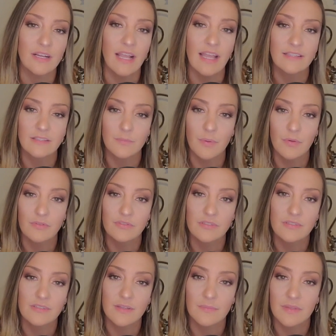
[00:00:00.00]
as opposed
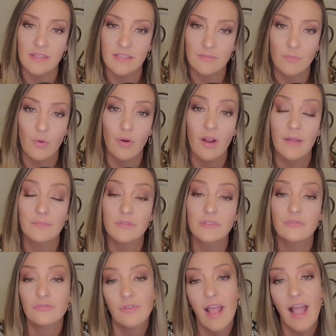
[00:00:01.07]
to some of these more
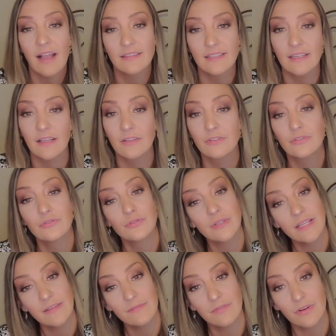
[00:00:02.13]
abstract and
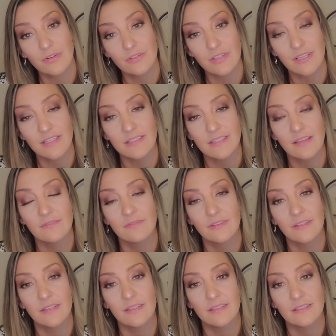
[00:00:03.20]
extreme versions of
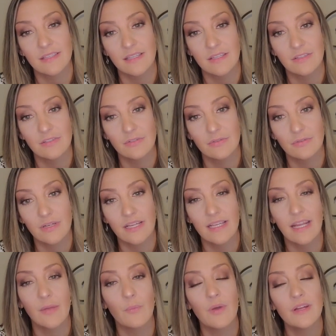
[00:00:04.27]
villains in a story. And
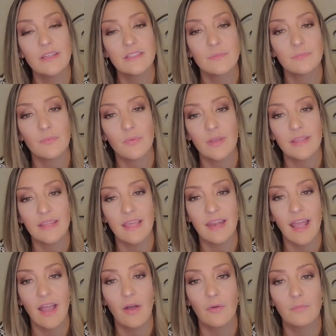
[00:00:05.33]
I wanted to point that
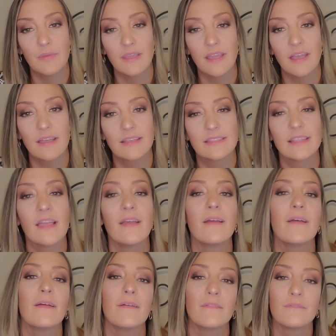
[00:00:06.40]
out because
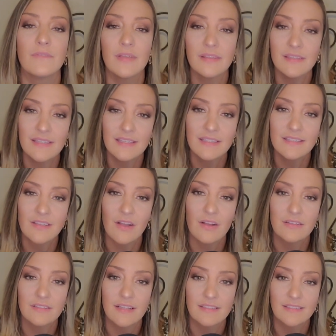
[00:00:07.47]
villains
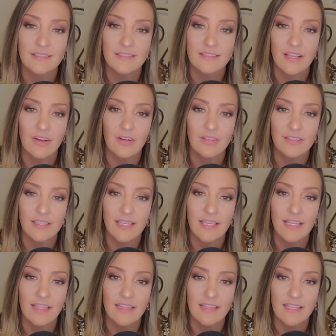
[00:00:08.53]
aren't
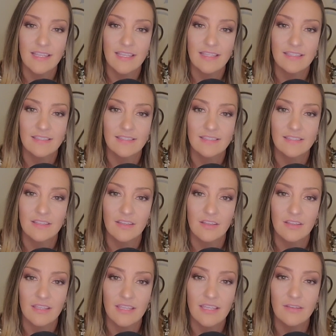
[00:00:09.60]
necessarily these
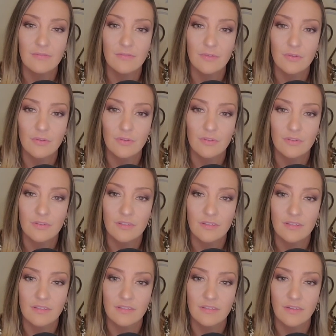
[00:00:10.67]
evil,
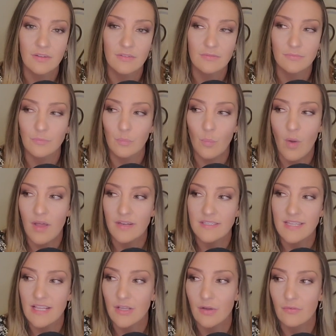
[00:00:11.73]
want to
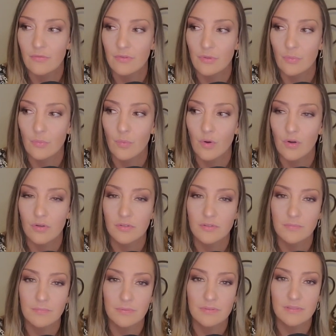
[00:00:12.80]
take over the
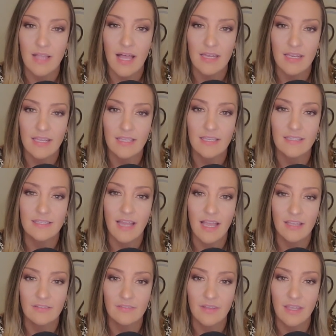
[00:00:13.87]
world, plotting,
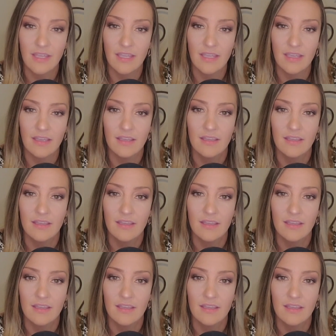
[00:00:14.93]
conniving